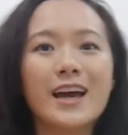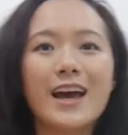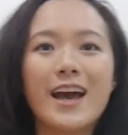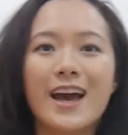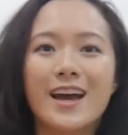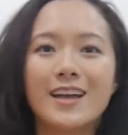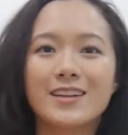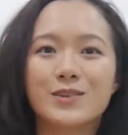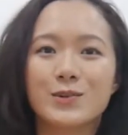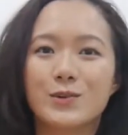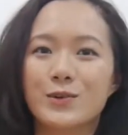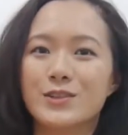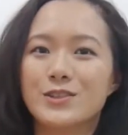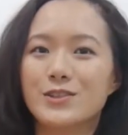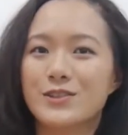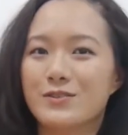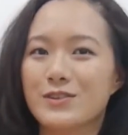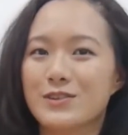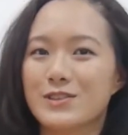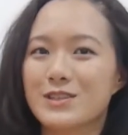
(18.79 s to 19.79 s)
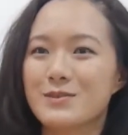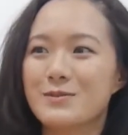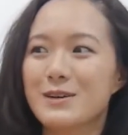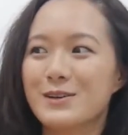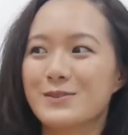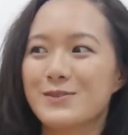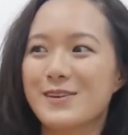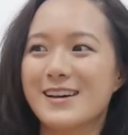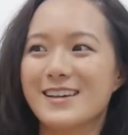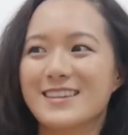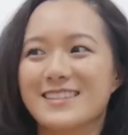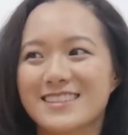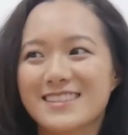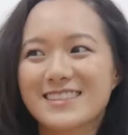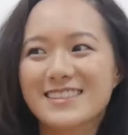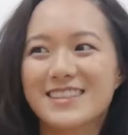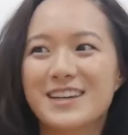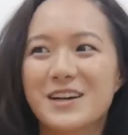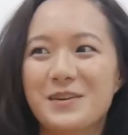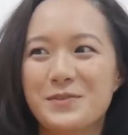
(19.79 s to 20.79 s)
at Queen's University
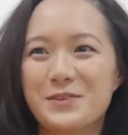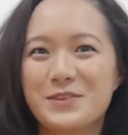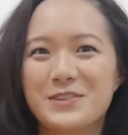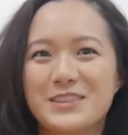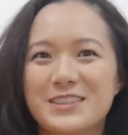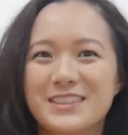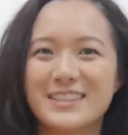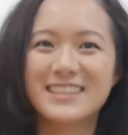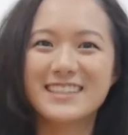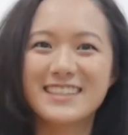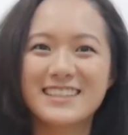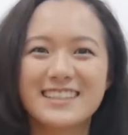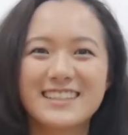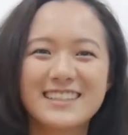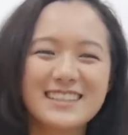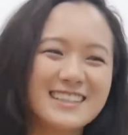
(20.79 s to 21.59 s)
Belfast, obviously.